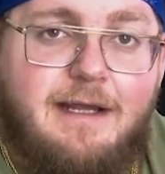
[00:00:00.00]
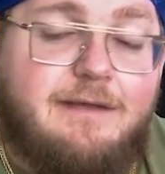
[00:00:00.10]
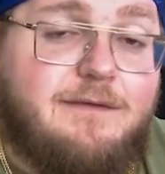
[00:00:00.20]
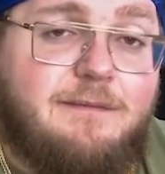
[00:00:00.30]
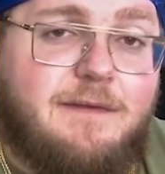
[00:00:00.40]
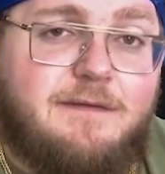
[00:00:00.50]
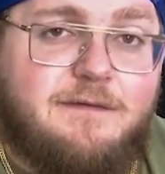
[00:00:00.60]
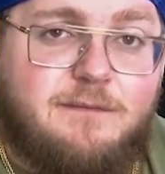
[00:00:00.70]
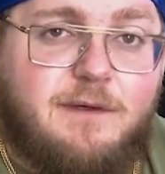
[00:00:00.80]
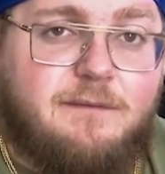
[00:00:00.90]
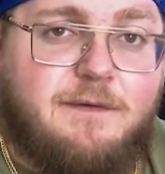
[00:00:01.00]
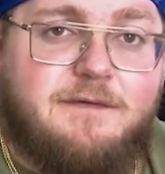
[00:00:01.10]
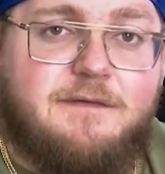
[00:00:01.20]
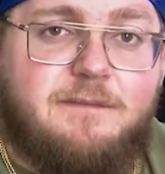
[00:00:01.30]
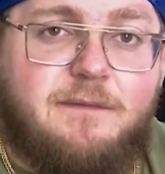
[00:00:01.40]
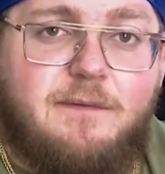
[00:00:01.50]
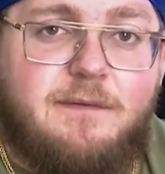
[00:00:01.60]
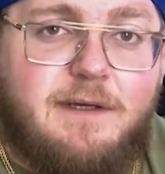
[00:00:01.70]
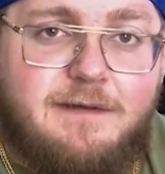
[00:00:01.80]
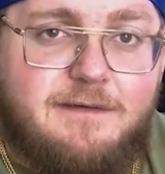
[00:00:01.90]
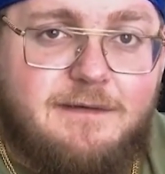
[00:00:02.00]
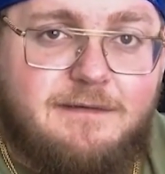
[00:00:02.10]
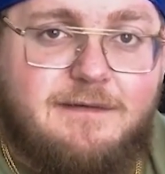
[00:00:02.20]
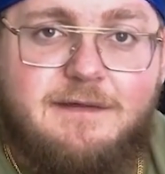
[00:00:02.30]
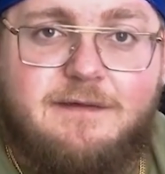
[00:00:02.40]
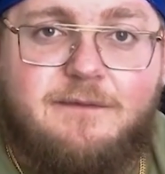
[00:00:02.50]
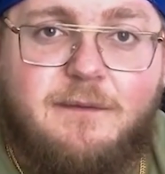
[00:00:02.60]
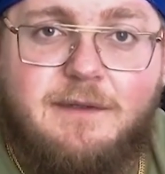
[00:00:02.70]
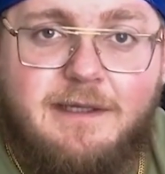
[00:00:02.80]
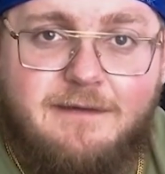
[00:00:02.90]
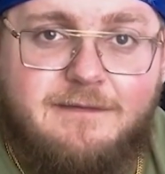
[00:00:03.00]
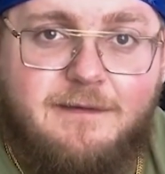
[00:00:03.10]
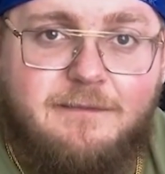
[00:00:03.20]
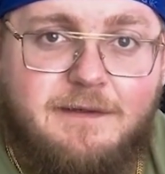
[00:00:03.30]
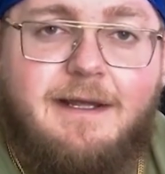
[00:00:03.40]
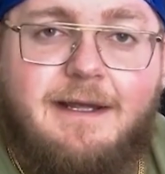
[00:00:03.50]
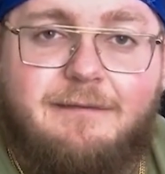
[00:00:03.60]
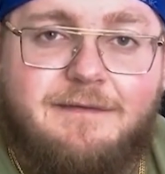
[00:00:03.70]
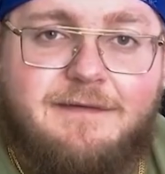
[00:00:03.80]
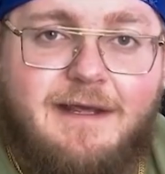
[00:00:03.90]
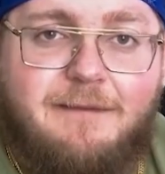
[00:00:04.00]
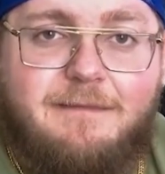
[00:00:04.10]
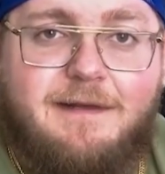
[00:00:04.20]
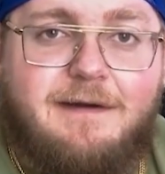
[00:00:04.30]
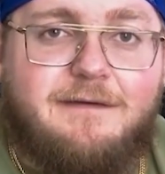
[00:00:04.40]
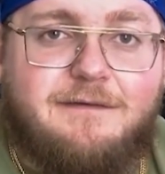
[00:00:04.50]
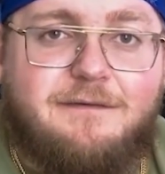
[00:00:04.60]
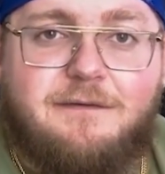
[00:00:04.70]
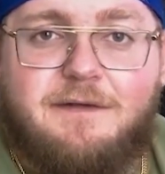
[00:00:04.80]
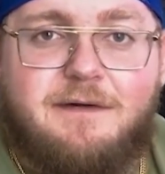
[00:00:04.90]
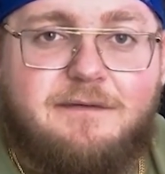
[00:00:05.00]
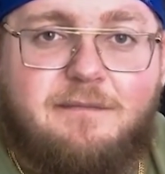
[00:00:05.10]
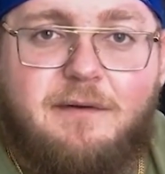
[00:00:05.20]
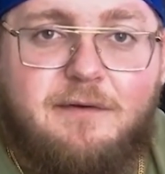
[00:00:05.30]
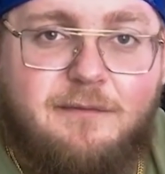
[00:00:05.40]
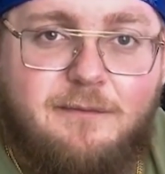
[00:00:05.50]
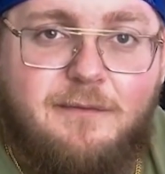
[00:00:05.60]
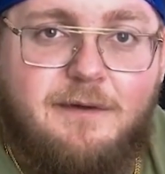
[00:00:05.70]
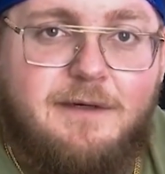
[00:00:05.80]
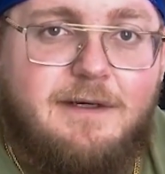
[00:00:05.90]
And even in places where it wasn't deployed to defoliate something, it was kept there and stored there as part of the war